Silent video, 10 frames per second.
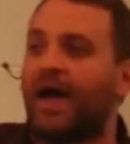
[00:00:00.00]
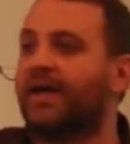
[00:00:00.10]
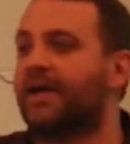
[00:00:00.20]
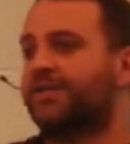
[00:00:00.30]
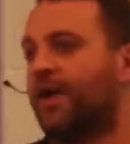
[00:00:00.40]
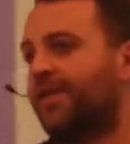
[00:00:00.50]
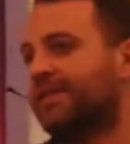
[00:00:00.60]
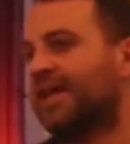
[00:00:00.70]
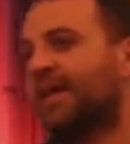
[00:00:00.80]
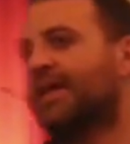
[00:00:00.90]
I, I saw
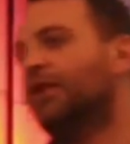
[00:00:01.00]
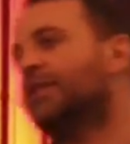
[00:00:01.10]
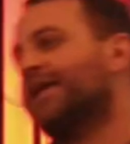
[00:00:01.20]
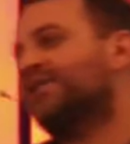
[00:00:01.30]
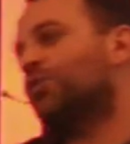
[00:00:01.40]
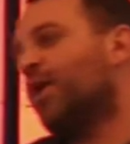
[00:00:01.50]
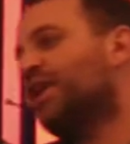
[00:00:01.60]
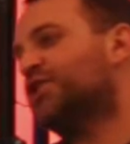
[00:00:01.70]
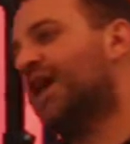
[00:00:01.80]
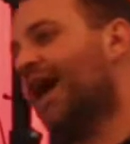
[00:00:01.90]
this, he looked like a
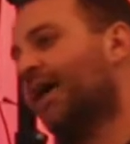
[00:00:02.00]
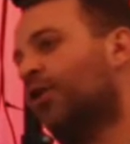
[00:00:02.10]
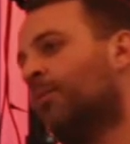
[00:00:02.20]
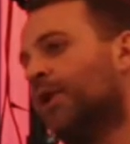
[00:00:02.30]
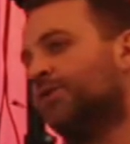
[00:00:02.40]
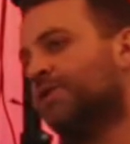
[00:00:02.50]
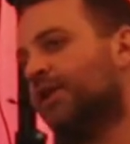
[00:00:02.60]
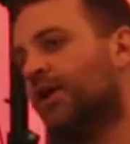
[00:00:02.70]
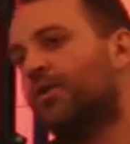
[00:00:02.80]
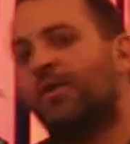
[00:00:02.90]
Swedish god almost,
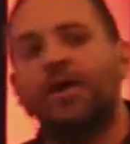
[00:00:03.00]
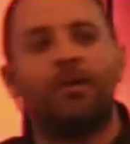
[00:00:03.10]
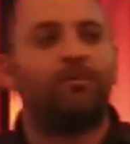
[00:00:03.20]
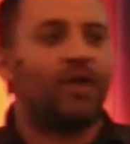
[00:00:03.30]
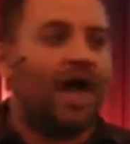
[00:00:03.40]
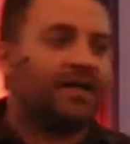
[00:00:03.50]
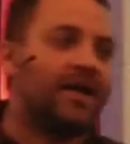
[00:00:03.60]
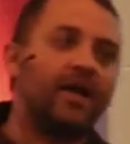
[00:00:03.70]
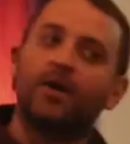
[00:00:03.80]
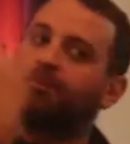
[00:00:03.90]
you know? Blonde
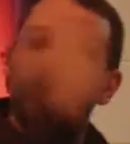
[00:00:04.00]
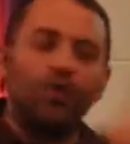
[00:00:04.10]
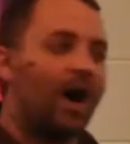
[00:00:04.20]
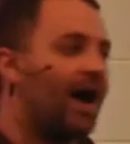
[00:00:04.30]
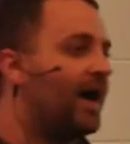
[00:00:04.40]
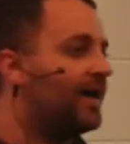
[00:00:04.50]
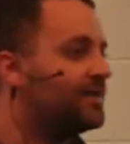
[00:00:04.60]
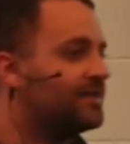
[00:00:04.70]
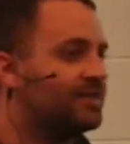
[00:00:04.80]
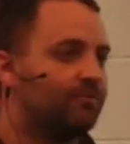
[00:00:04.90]
hair, blue
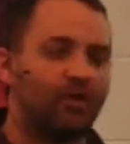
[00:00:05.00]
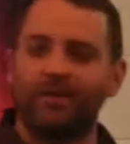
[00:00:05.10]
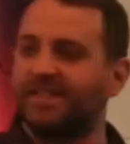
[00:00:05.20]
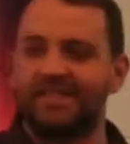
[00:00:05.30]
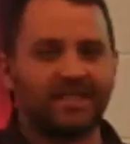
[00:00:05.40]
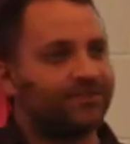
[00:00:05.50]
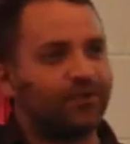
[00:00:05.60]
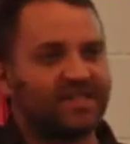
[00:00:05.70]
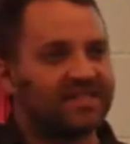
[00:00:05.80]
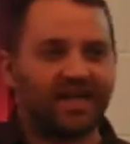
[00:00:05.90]
eyes, probably six
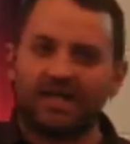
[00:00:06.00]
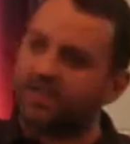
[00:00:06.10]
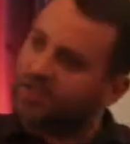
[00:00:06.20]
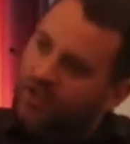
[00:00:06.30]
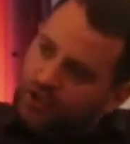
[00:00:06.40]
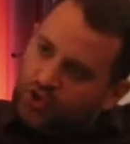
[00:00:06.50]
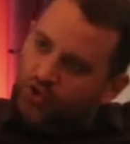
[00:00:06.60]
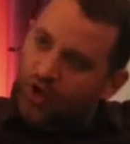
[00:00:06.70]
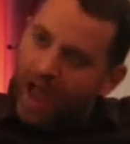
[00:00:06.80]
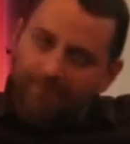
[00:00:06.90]
foot six,
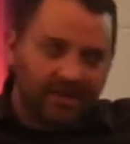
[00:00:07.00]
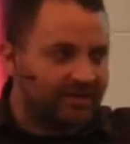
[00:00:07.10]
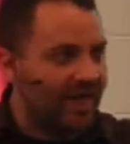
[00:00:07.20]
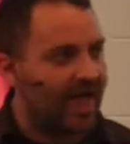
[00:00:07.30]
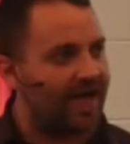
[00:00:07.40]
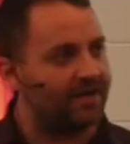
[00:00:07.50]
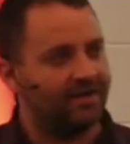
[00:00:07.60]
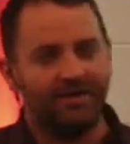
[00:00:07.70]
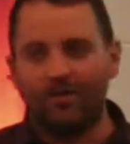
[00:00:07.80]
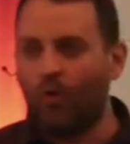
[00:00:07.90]
strapping lad,
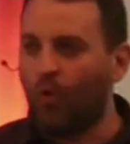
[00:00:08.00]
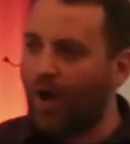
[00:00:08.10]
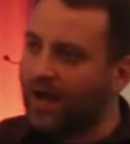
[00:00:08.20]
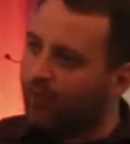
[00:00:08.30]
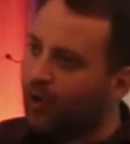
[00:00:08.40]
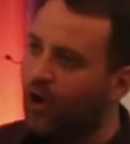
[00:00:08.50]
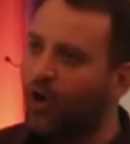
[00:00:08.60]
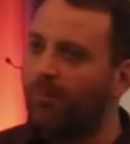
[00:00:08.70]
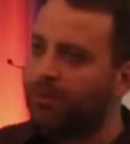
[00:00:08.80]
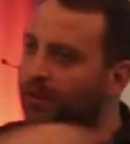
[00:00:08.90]
white
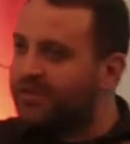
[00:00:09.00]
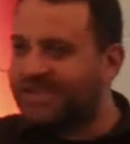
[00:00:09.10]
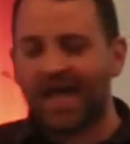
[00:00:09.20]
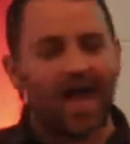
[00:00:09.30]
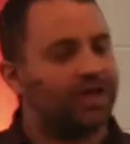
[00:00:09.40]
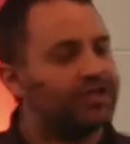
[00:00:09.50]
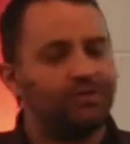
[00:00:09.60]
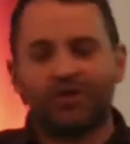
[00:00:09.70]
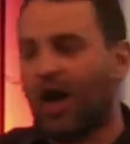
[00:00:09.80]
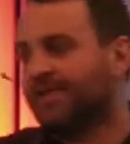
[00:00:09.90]
robe, blue sash. He
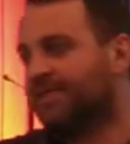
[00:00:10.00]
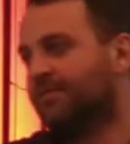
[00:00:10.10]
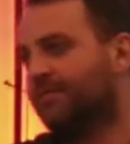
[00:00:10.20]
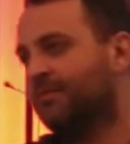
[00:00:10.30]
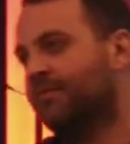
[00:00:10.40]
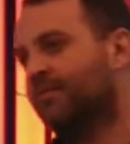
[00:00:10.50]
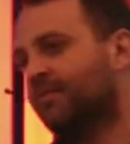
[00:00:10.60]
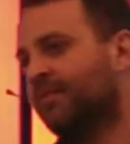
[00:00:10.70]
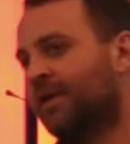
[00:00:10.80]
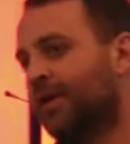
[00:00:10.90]
was awesome.
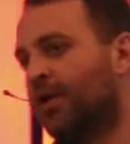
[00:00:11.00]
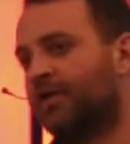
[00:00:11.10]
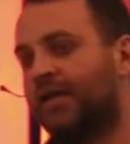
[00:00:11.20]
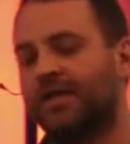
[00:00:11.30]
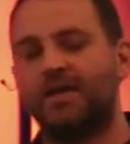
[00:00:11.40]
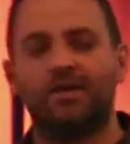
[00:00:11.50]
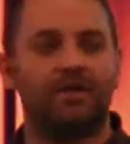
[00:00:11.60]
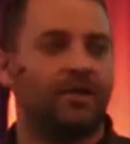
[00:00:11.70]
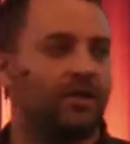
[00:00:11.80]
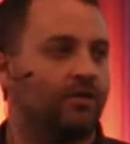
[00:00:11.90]
He looked like he could,
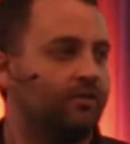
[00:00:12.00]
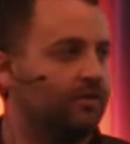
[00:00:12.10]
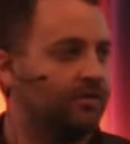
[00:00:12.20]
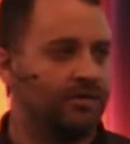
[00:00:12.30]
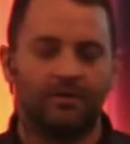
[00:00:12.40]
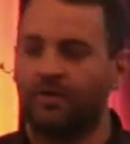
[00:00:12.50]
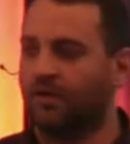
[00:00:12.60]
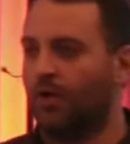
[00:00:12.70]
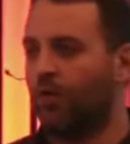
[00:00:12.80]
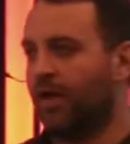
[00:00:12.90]
you know,
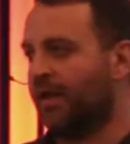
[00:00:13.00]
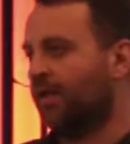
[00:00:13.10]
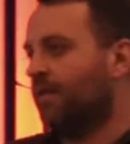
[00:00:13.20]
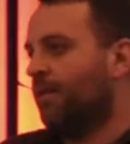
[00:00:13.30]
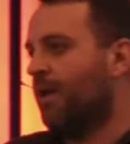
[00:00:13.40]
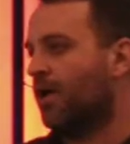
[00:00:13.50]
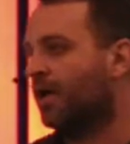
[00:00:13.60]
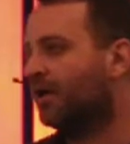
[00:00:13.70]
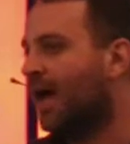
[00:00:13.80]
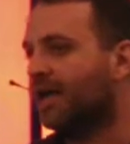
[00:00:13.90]
go win
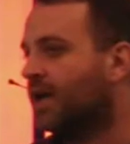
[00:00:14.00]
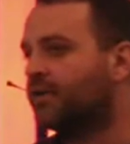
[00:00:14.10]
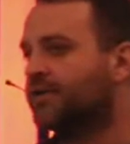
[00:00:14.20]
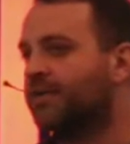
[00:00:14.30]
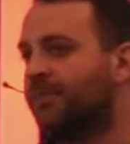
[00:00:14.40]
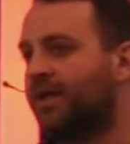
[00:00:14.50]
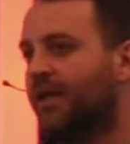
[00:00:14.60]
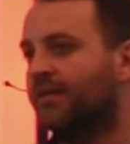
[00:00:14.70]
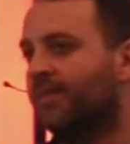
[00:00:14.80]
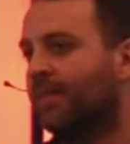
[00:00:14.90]
American Gladiator or
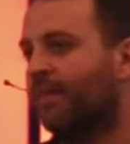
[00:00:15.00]
something.